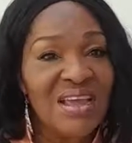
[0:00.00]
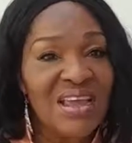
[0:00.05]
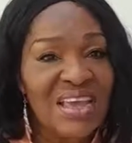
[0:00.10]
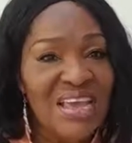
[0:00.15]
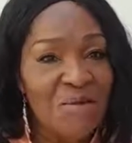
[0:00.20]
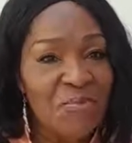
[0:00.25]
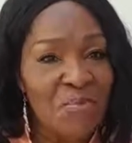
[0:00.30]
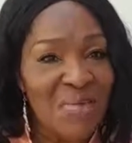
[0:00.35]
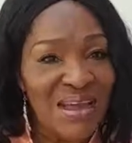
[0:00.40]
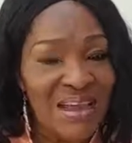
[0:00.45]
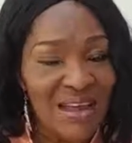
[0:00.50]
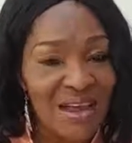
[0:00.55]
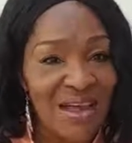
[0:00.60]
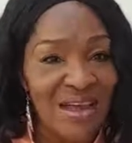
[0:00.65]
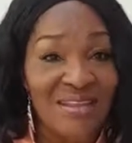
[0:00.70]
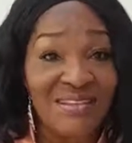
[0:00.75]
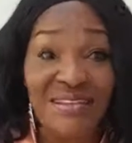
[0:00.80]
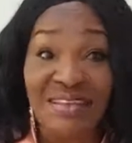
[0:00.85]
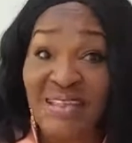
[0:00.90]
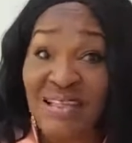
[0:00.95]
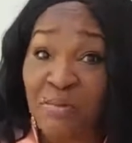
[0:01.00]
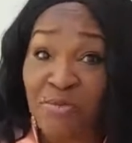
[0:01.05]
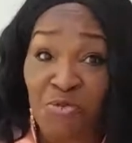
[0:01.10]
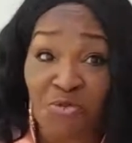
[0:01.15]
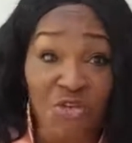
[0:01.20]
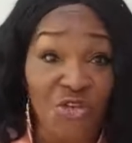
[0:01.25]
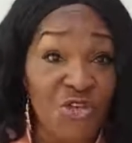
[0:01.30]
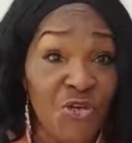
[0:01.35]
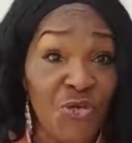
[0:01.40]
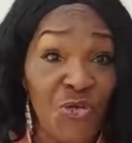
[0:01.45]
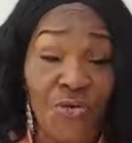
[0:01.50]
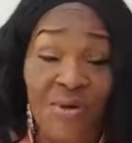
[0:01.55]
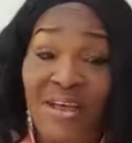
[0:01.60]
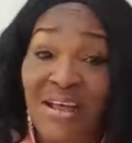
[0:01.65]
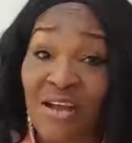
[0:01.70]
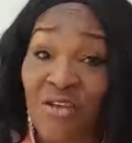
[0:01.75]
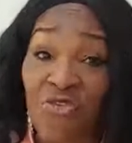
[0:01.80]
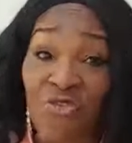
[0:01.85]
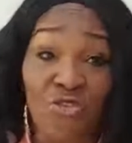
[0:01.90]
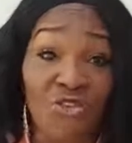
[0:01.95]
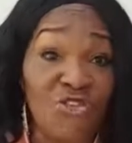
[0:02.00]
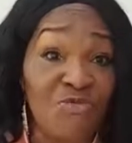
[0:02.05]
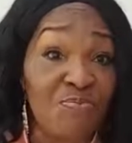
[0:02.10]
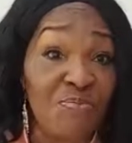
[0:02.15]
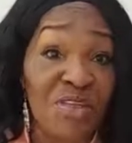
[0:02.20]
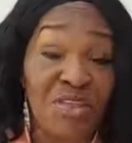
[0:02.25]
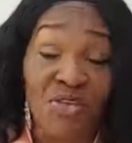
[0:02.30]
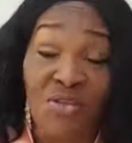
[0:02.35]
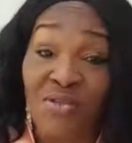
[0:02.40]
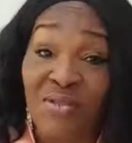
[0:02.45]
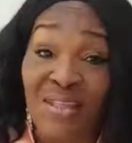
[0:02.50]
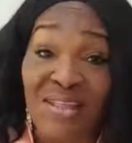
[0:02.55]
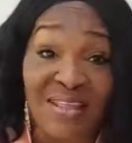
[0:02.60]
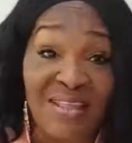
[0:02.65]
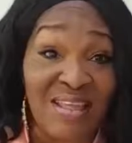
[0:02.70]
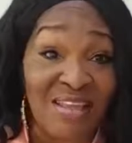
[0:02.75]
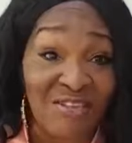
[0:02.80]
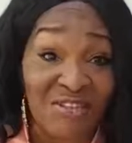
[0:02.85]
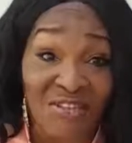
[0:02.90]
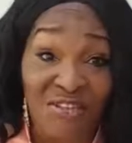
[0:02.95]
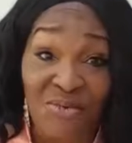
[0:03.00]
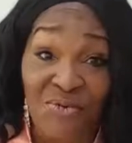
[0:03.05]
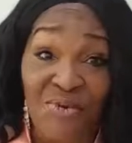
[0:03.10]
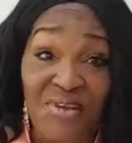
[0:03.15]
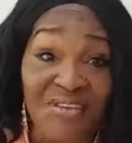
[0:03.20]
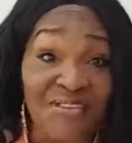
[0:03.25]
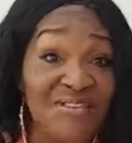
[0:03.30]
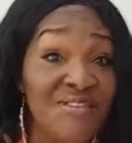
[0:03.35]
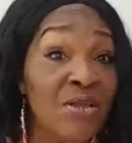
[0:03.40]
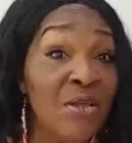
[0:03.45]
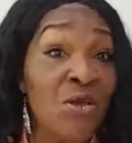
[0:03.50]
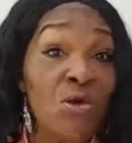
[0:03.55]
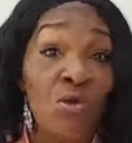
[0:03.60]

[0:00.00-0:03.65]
in my heart, and I'm sure across many other Nigerians